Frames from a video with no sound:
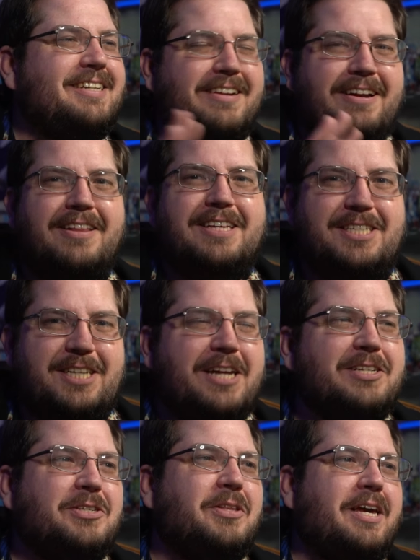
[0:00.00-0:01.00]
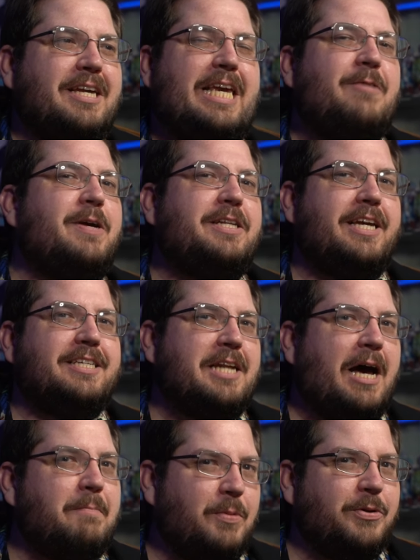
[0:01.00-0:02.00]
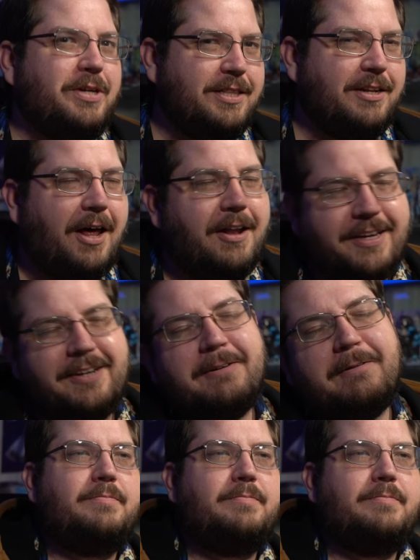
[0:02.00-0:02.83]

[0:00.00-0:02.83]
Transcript: did all these changes so that Kiwi is not bullying the lolly.